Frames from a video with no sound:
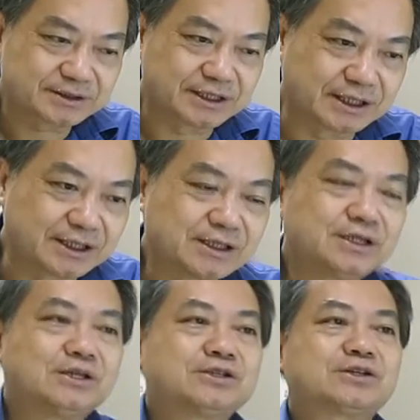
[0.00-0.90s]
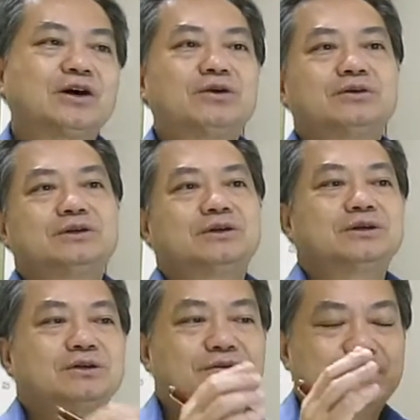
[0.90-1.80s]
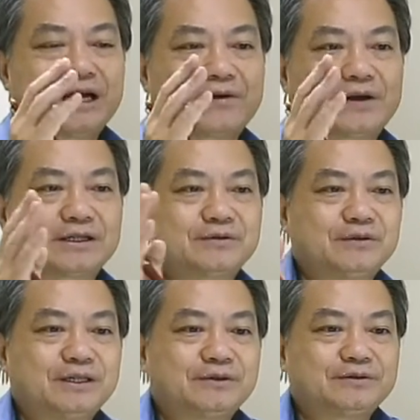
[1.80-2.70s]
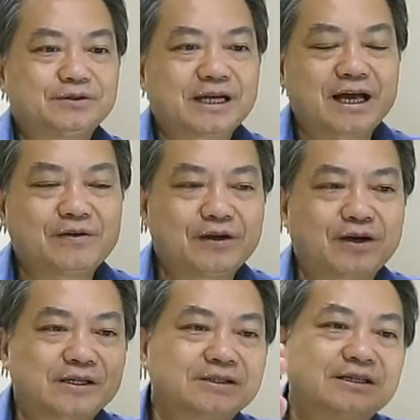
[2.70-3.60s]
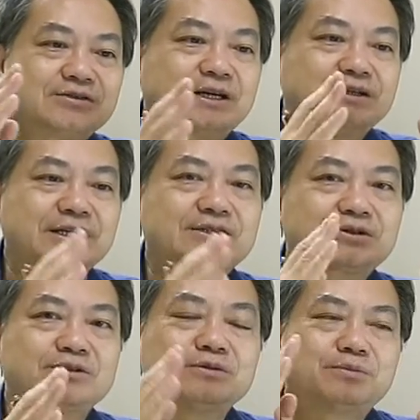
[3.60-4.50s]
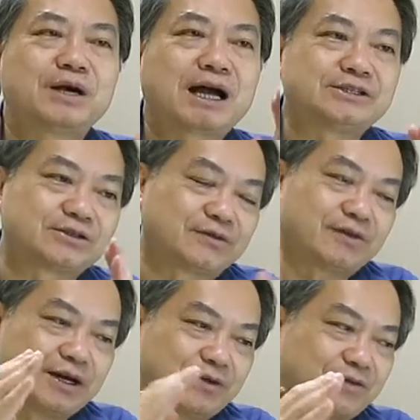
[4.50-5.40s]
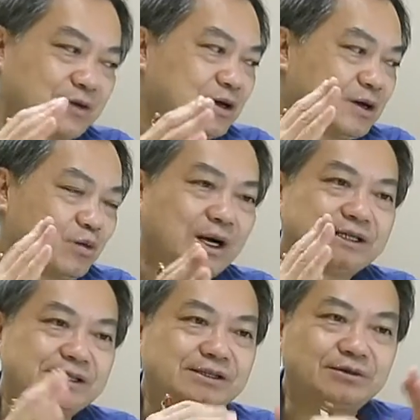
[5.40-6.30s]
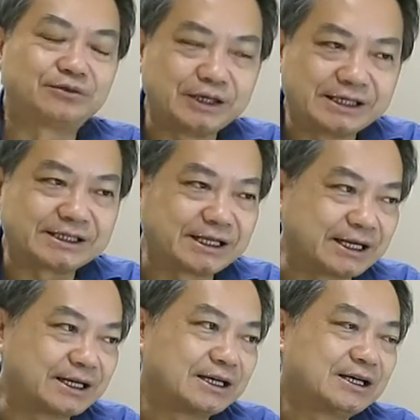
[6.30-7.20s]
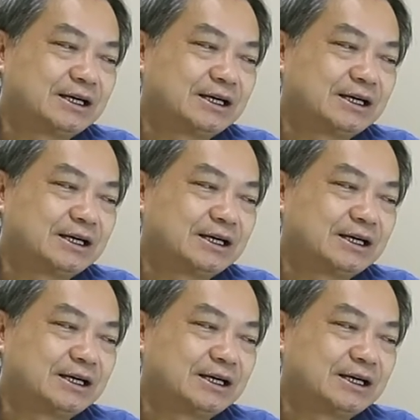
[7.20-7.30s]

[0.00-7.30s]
Okay. So today we concentrate on these 2 branches of faith. One is the reasoning.